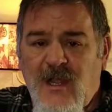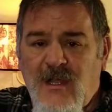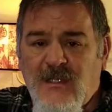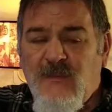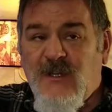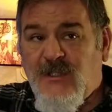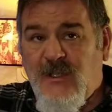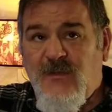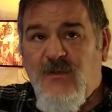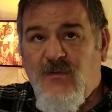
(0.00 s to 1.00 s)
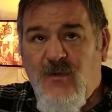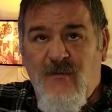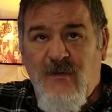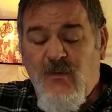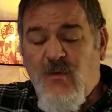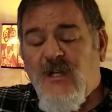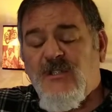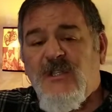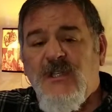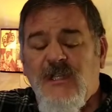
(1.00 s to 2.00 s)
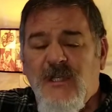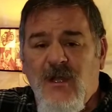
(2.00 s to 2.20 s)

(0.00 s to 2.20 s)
especially if you've already watched the